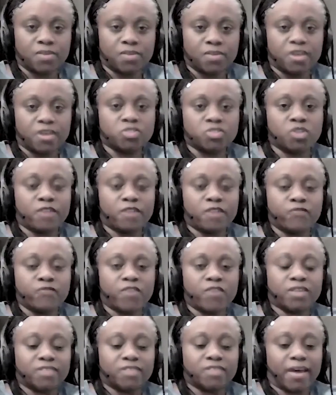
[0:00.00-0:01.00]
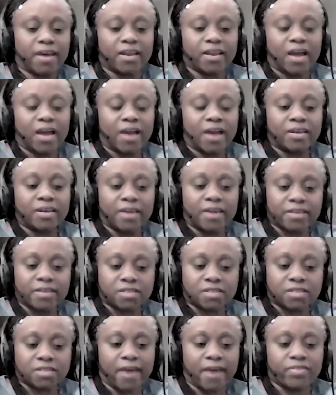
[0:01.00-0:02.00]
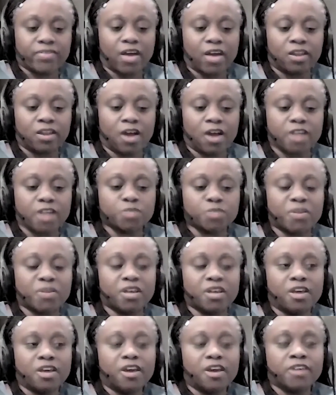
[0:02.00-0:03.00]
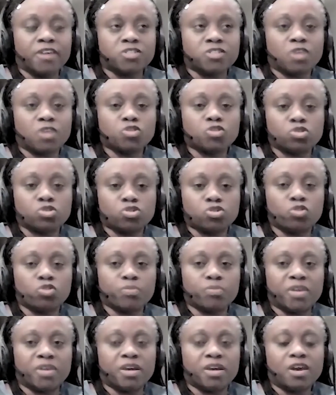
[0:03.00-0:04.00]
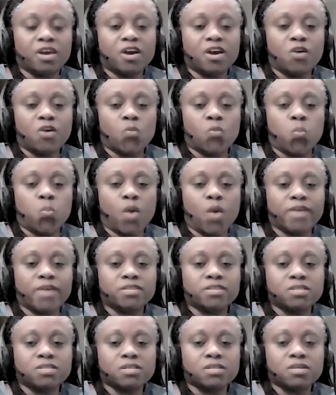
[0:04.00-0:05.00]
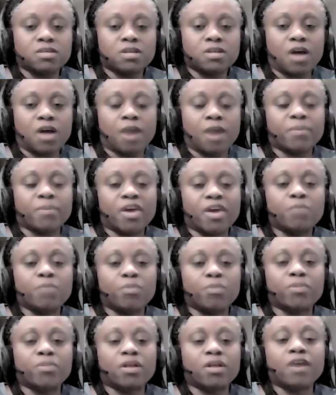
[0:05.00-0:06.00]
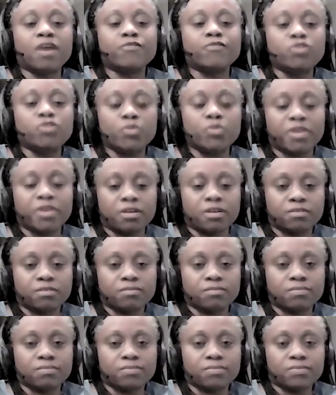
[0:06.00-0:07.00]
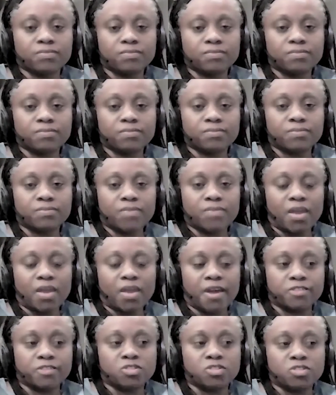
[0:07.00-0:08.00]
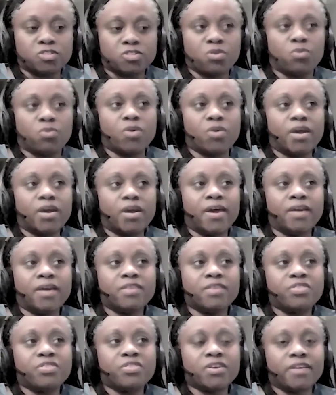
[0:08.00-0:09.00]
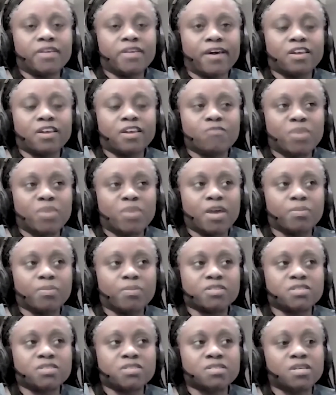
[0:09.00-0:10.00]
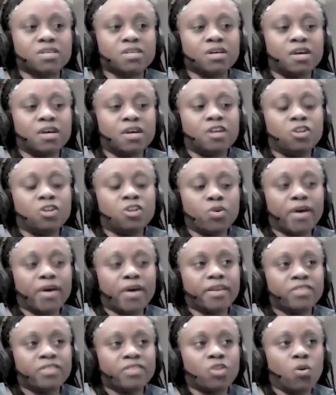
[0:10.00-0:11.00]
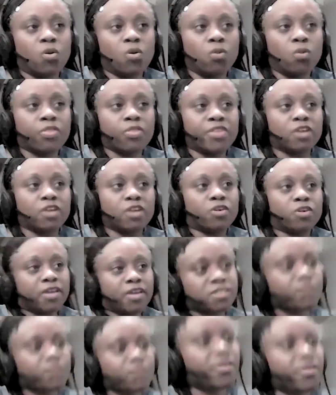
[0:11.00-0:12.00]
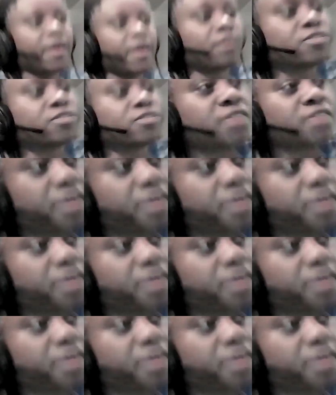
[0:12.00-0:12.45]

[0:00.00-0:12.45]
So I felt that, yes, I had that loss, but it also showed me what I'm capable of doing. And so anything negative, being able to see, look at the whole thing, look at different angles.